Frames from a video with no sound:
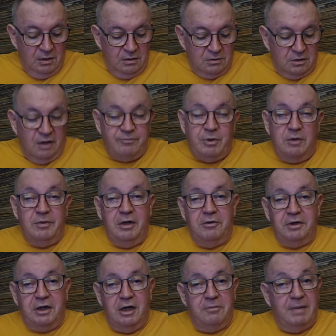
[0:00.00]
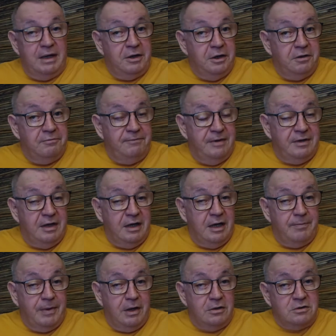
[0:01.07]
So I probably only got about 150
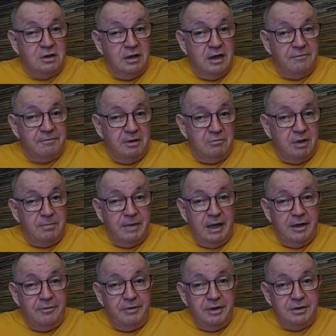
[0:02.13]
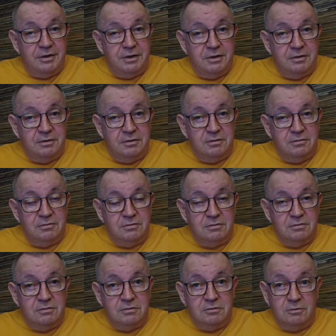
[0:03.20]
amp hours left in my batteries,
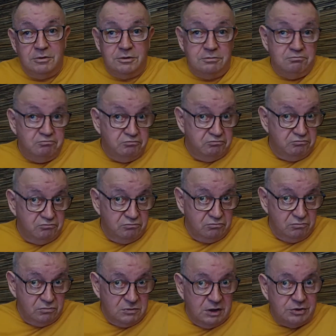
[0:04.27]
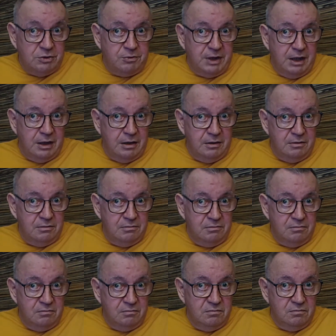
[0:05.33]
which, that's okay.
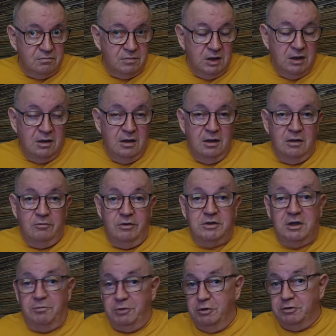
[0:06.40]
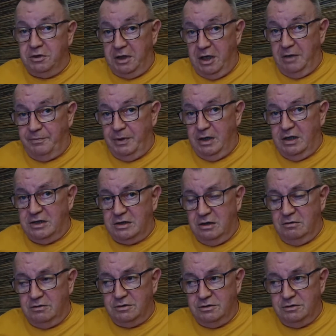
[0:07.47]
The reason I'm using amp hours is
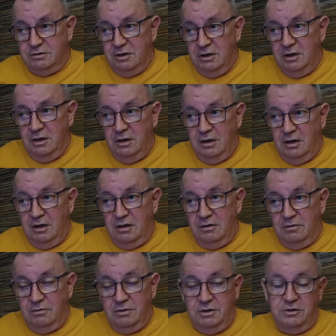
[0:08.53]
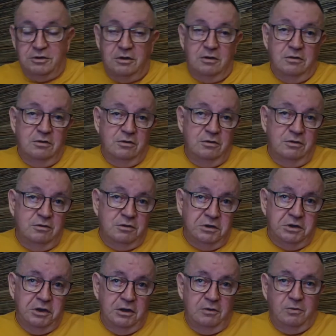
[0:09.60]
because when you start using
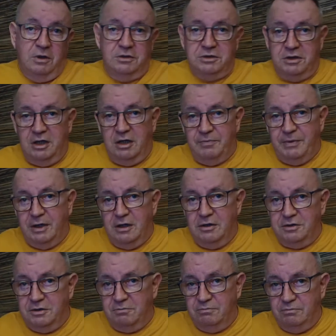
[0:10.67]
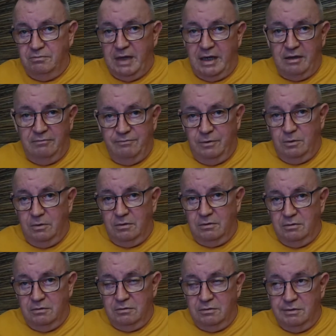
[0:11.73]
kilowatts and amp hours back and forth,
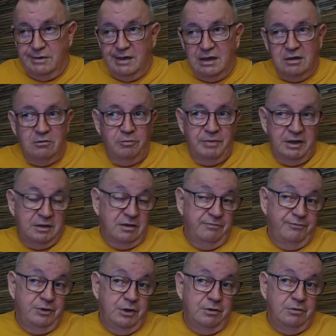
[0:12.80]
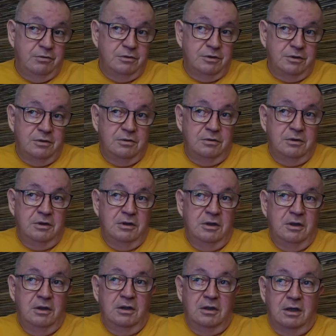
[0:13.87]
you get a little bit confused.
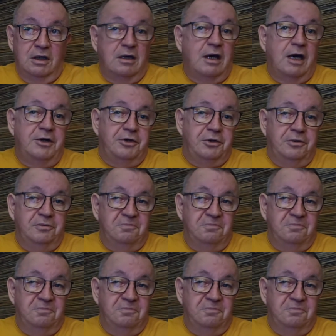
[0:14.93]
I do.